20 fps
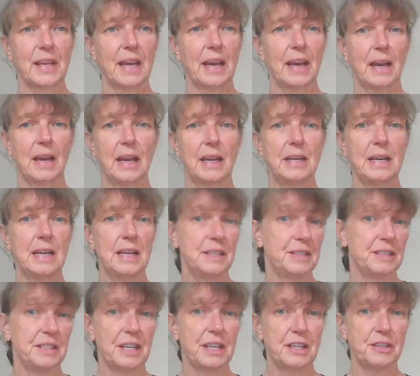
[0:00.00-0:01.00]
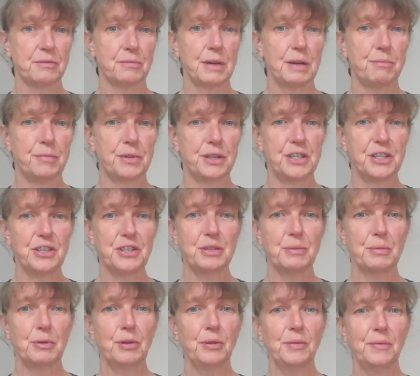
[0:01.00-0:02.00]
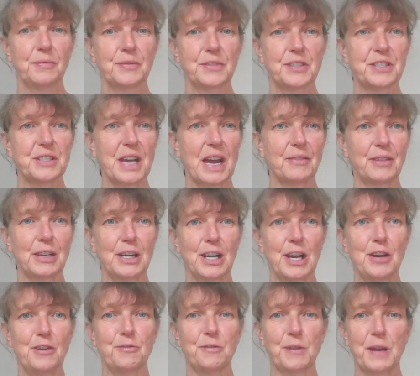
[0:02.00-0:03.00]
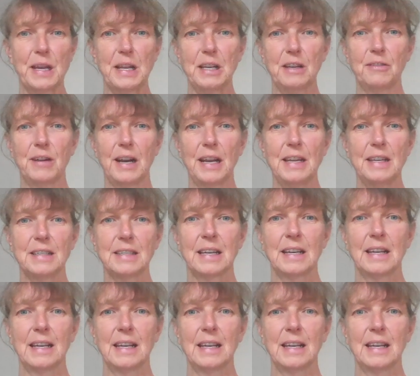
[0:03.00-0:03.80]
And is the test reproducible? Does it have a low failure rate?